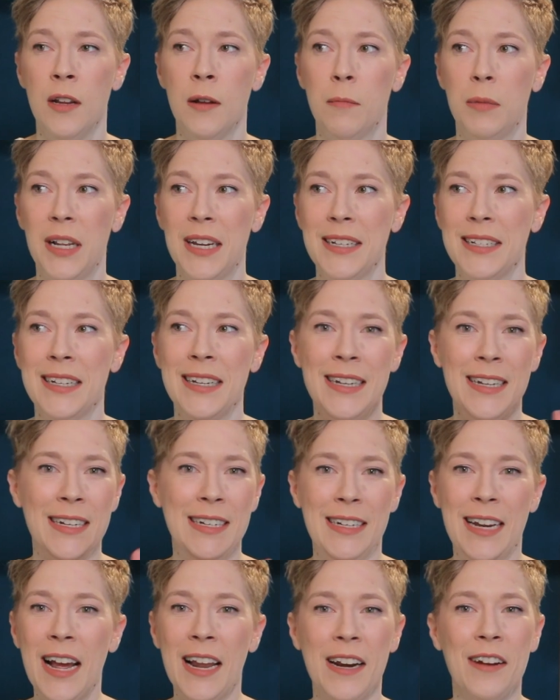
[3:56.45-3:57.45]
Plus,
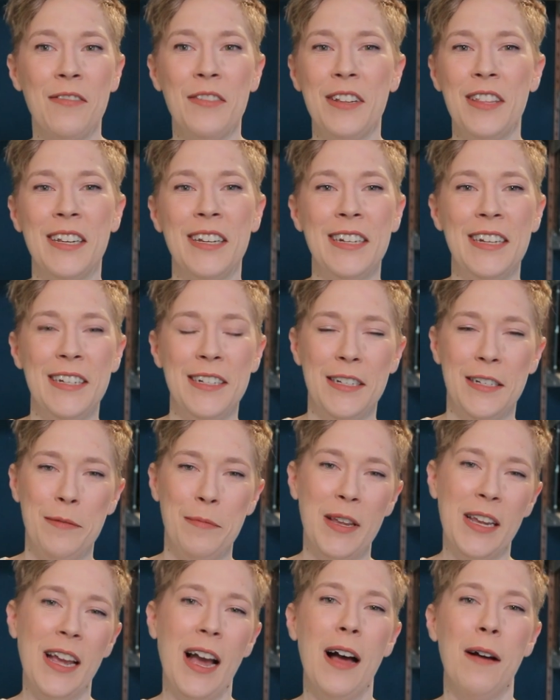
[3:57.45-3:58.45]
not everything needs to
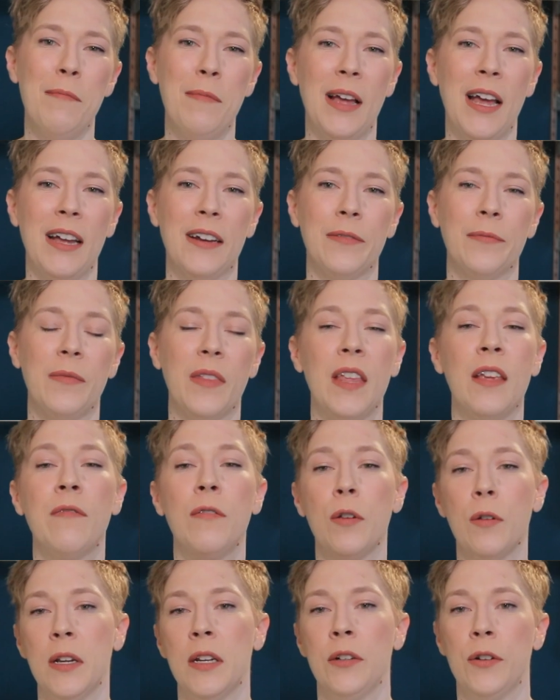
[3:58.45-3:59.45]
be combat. If
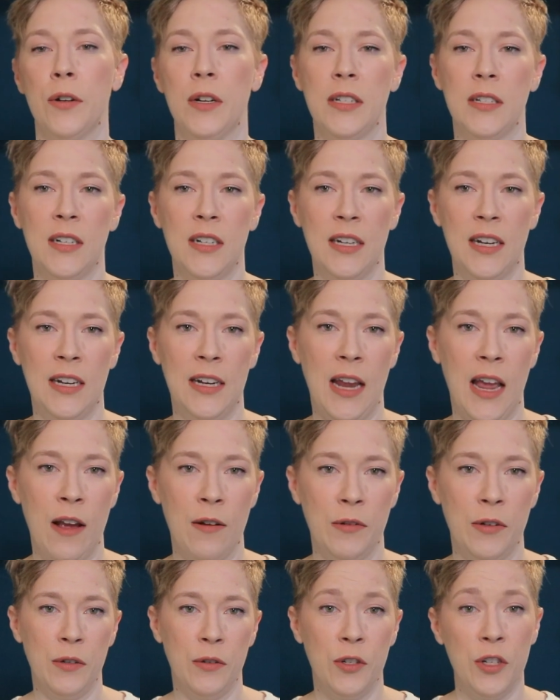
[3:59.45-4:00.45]
you're interested in how
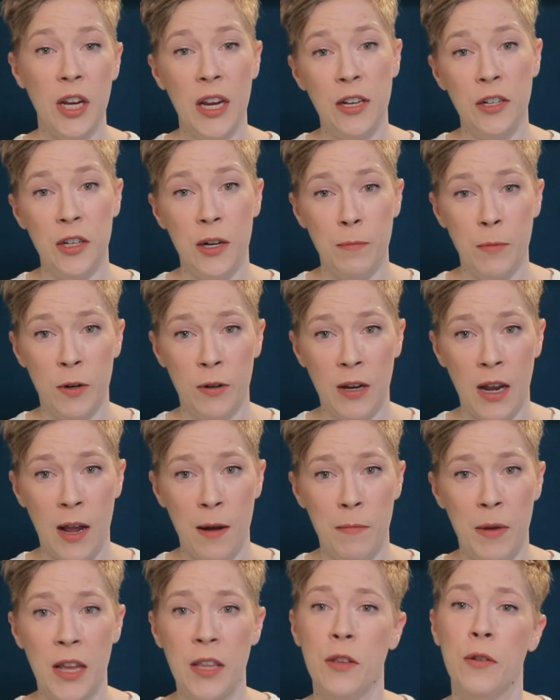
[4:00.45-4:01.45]
change up your
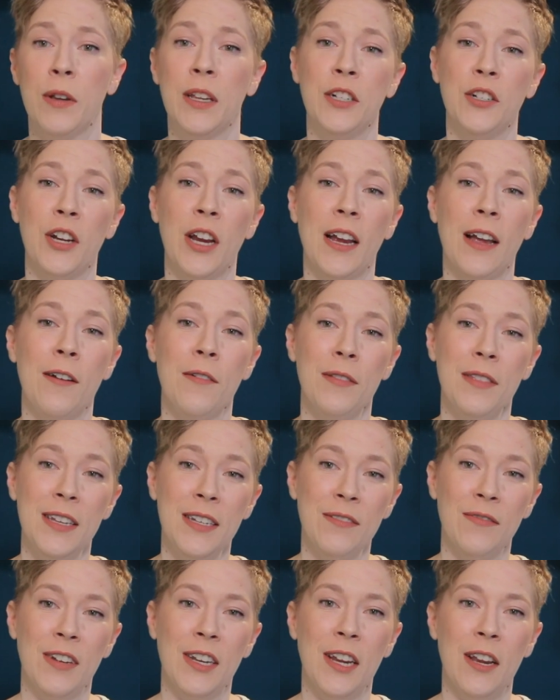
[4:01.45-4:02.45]
combat, you can check out
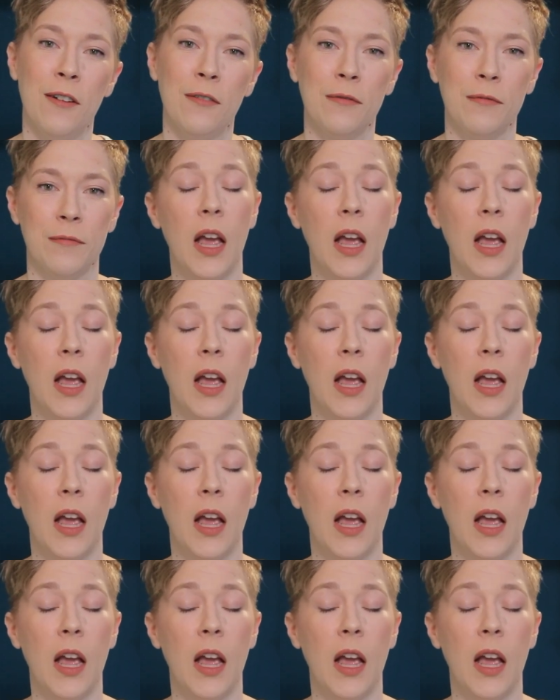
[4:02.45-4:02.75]
this video.